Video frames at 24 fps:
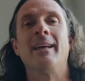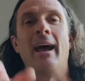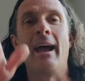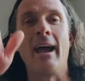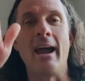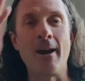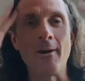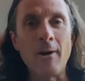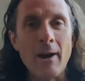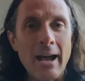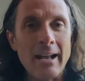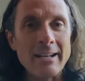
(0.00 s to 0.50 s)

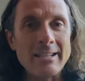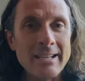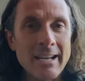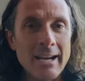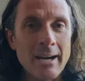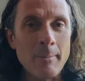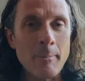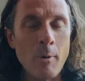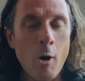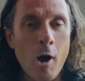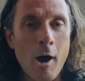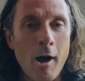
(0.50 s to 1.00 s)
hair had to
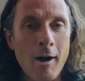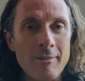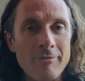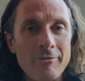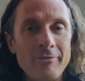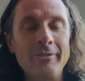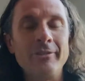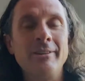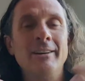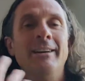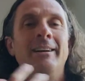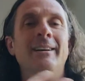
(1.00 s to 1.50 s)
come
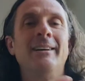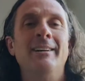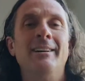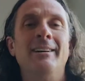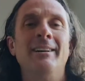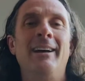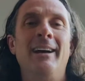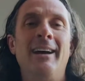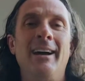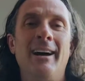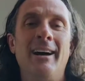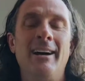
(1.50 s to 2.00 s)
off,
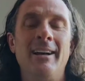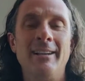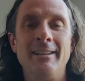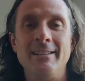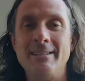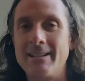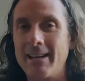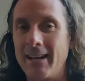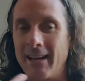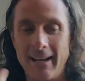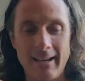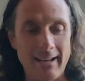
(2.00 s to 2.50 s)

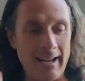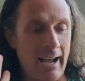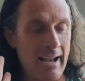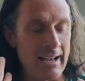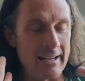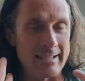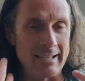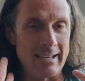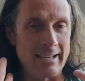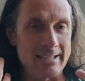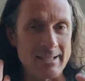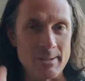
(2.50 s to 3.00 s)
and I
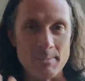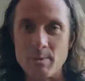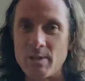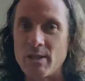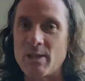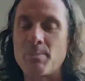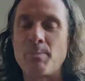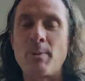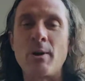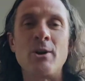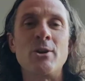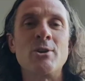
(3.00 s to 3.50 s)
had to get some
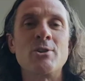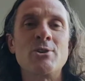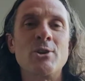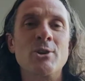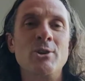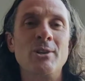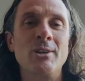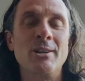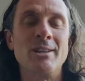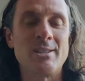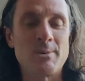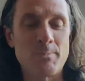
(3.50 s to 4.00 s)

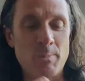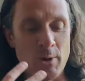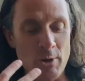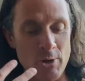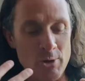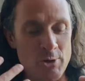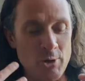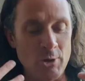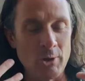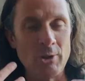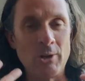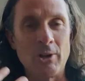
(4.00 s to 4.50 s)

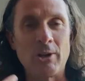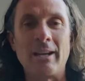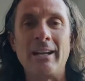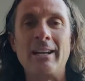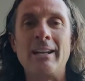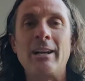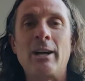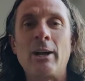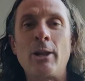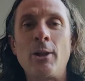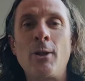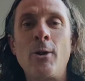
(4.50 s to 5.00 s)
spiritual
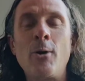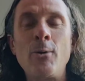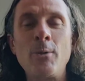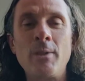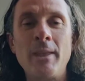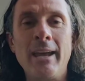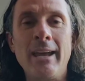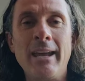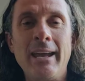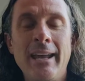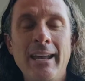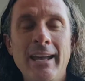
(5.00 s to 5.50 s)
looking
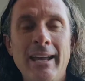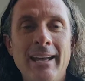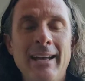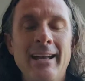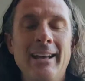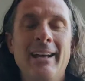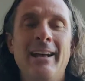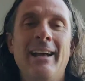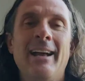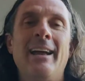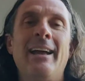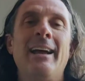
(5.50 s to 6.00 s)
clothing,
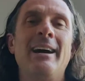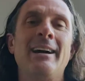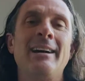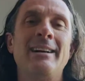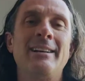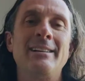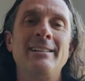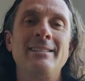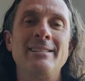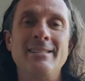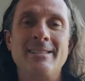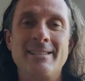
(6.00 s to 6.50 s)

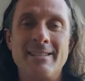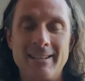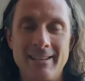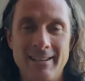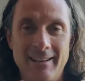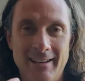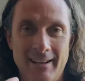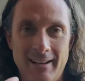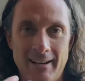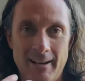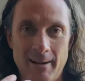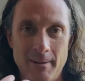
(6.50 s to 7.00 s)
and
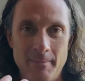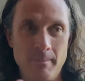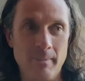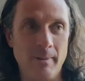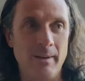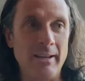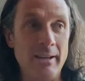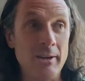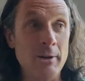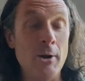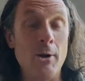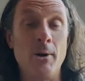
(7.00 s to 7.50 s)

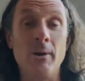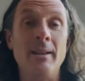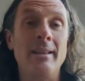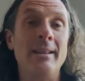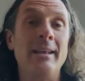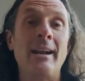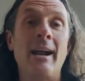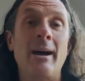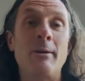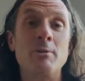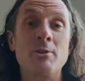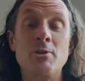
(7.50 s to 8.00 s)
and
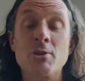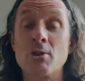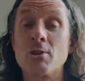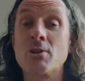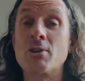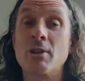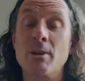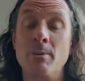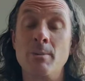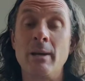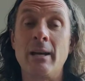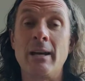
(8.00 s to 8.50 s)
then I was
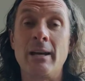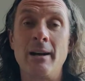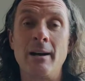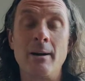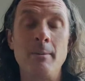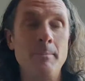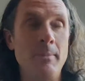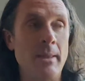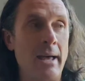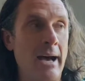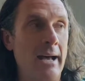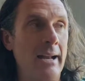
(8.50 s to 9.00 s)
just going to
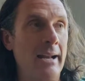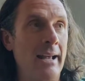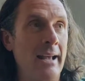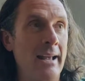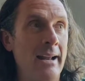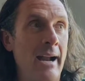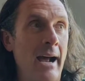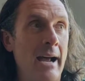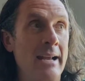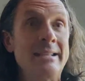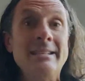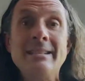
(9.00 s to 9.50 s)
become that,
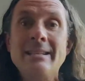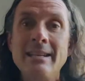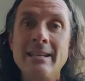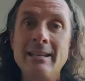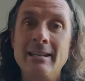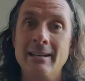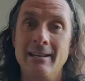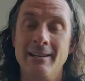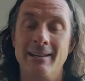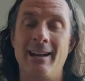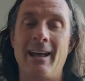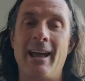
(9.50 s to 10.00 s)
and
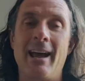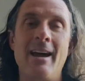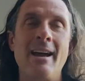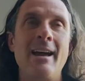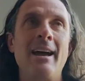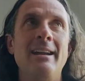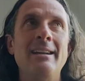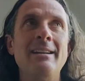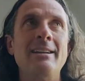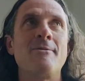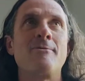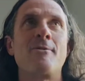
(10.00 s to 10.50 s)

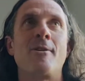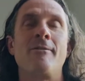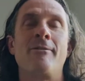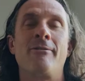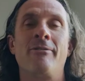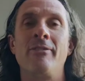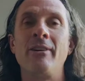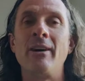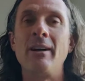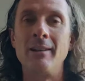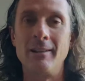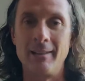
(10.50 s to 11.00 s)
I never
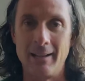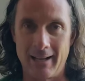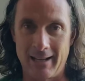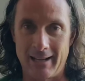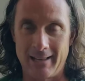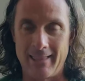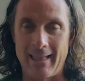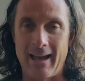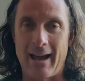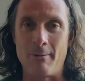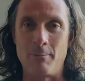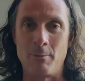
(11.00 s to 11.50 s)
felt
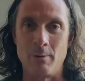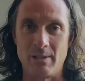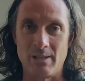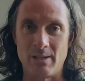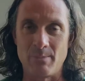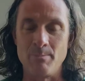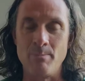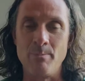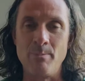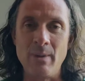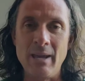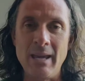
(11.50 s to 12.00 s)
like that
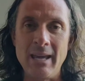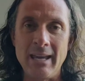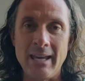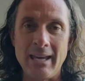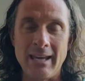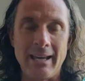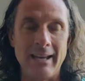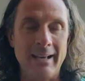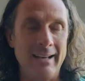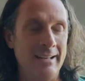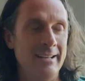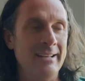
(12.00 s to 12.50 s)
was
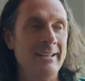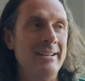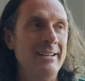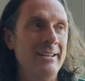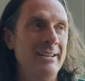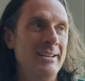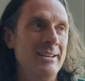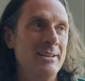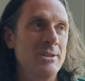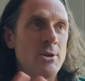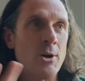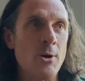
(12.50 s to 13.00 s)
me.
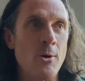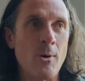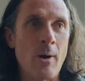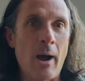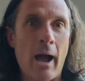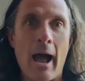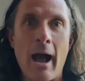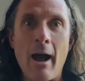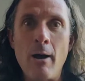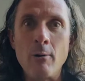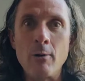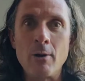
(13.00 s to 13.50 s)
So
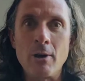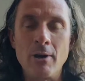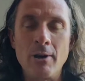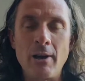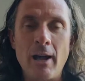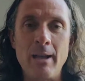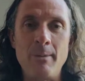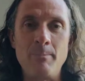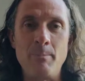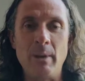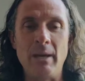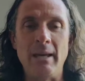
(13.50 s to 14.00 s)
how could
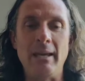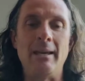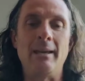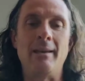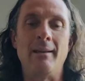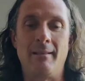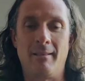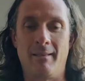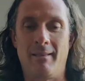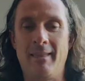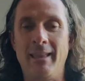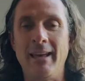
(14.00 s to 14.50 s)
I
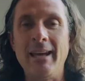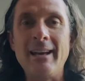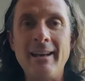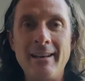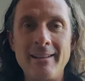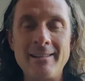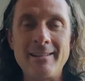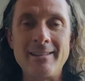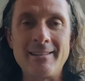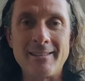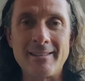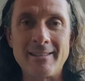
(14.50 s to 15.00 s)
be
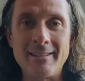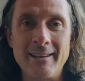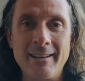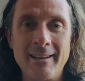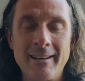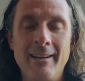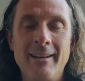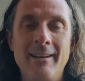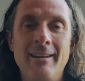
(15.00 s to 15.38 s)
this